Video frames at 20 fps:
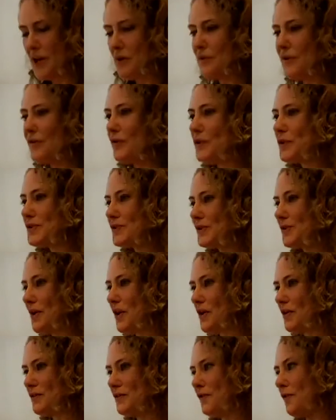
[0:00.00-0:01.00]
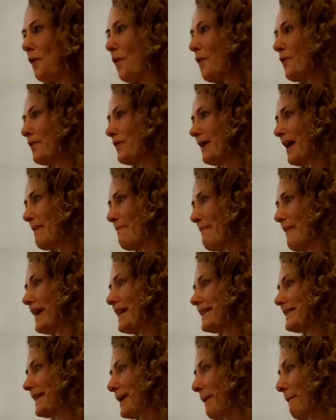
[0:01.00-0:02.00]
We've also got 4
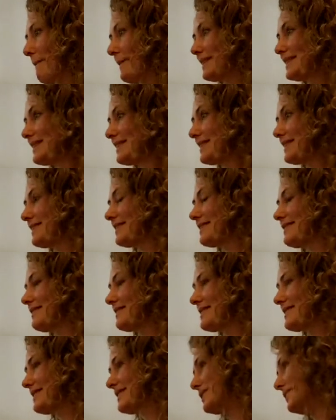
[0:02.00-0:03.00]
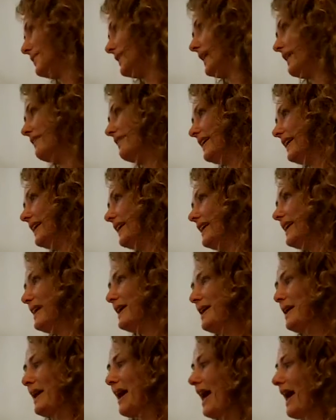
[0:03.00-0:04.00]
amazing business consultants who are giving
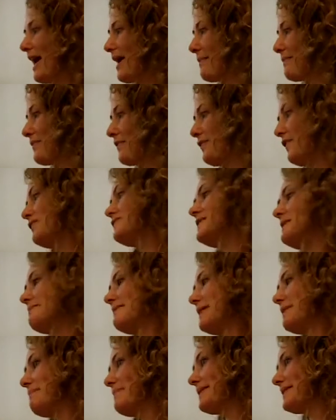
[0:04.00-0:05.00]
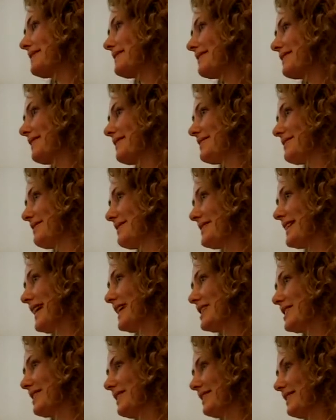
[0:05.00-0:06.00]
15-minute business
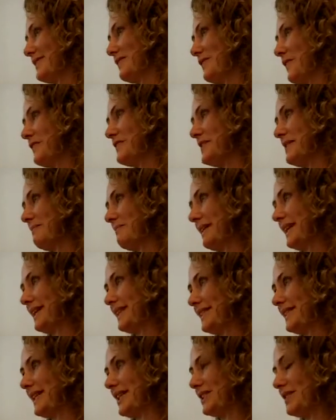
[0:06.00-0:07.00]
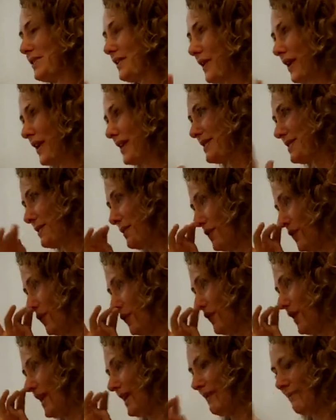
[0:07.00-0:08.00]
consultations of 15 minutes each, so they're going to do
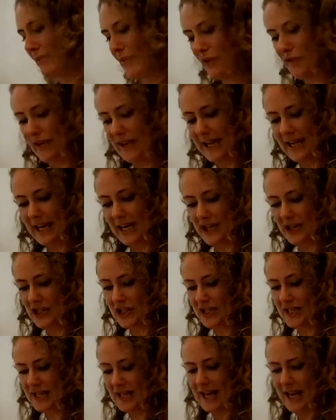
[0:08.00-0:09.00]
three each,